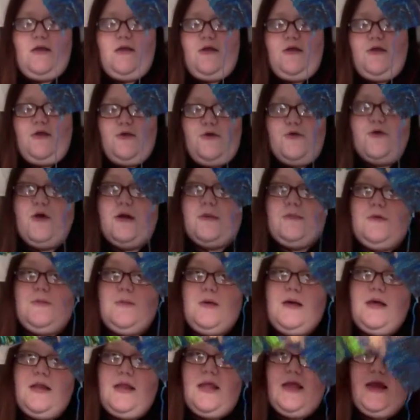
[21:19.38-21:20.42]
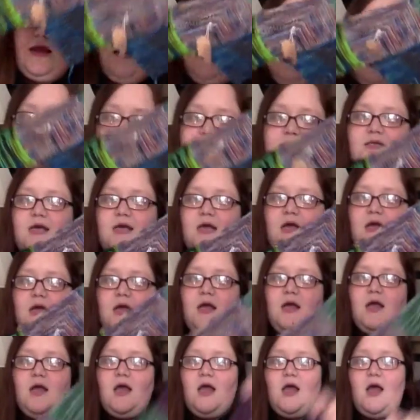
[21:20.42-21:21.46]
your normal podcast,
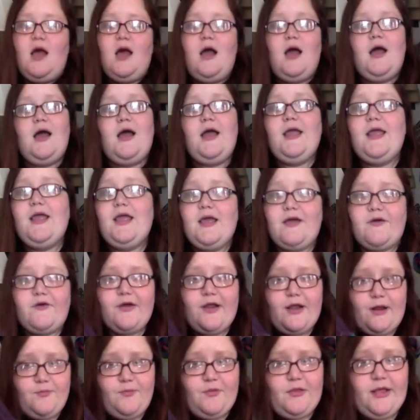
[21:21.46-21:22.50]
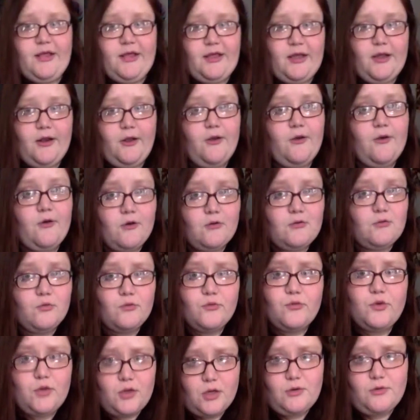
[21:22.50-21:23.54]
I can't create a blanket. Oh,
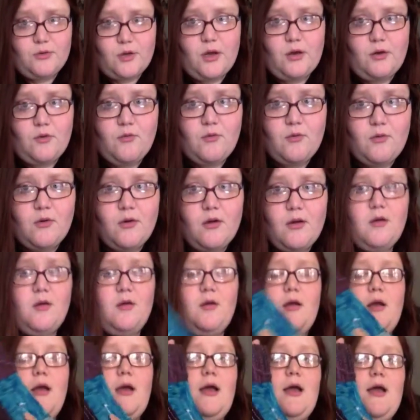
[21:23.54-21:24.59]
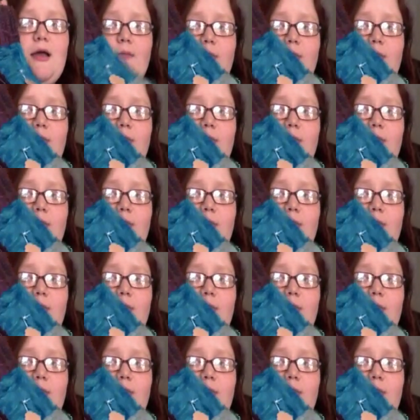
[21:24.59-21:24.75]
no. I'm